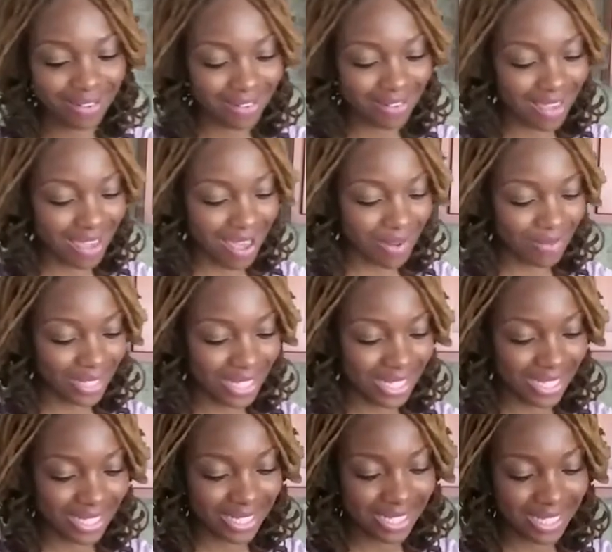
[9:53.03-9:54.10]
Look how
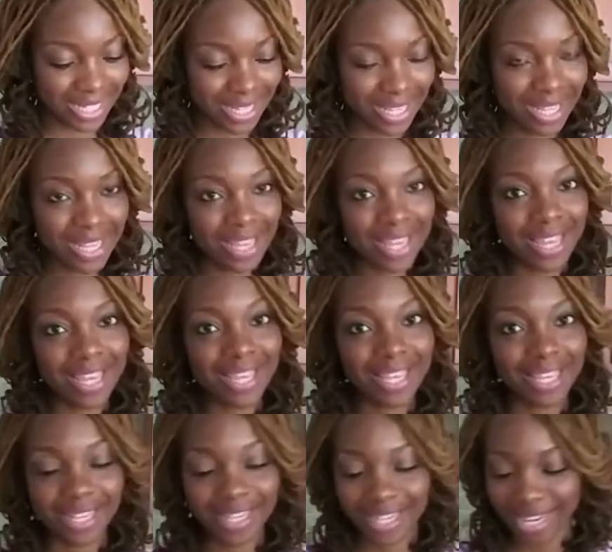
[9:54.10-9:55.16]
easy
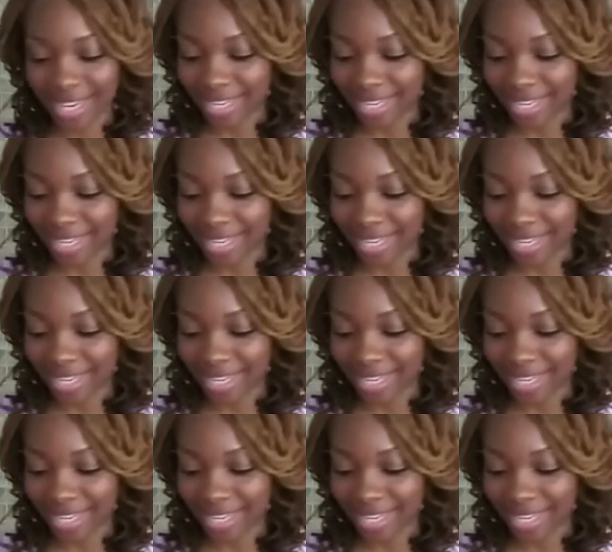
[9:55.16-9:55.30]
it